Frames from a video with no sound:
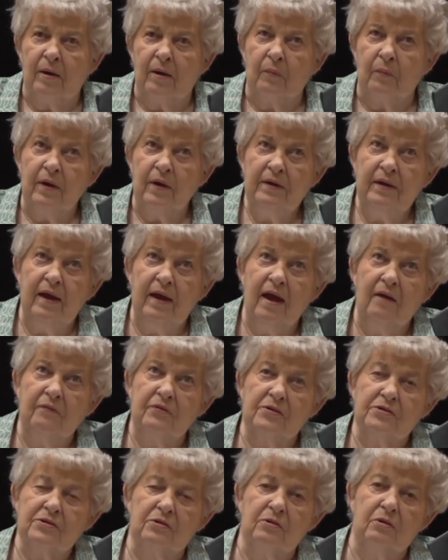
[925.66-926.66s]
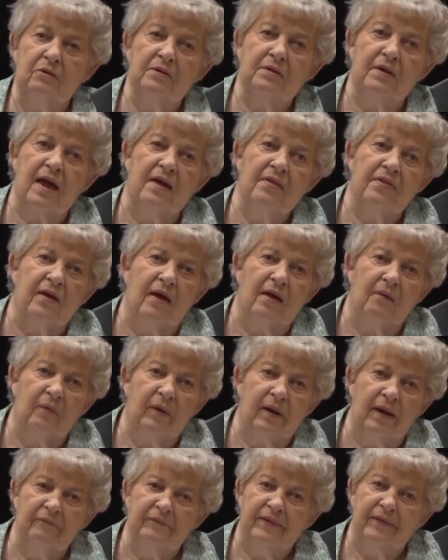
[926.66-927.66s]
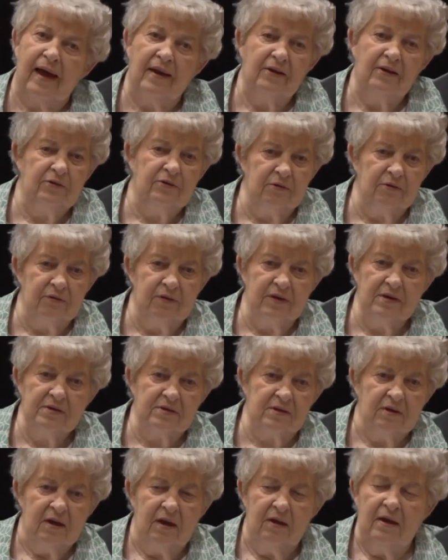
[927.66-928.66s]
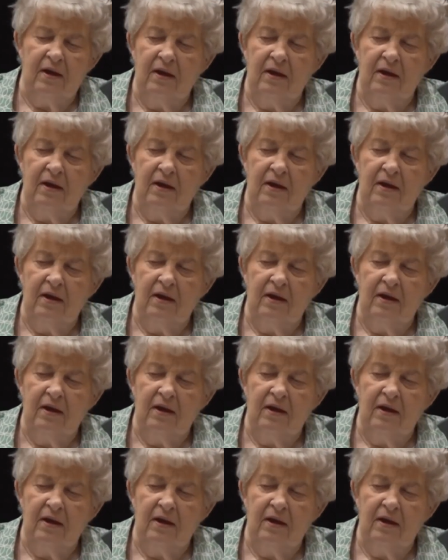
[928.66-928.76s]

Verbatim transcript: But one day after school, I thought, well, I've got to do this.